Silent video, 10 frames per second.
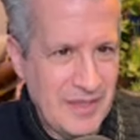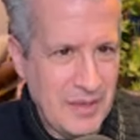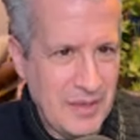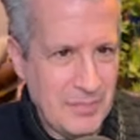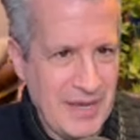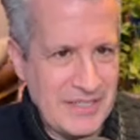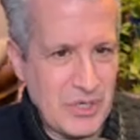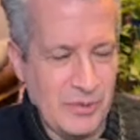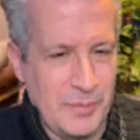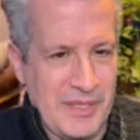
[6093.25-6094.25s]
My
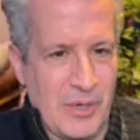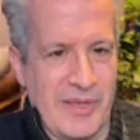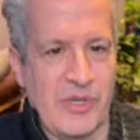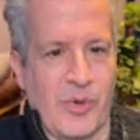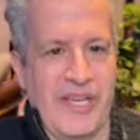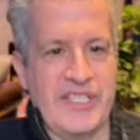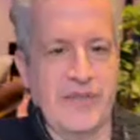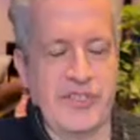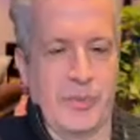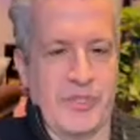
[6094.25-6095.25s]
dog would be going crazy
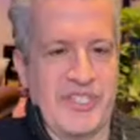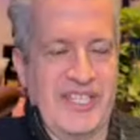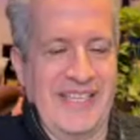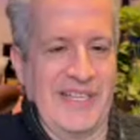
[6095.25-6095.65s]
if she were sitting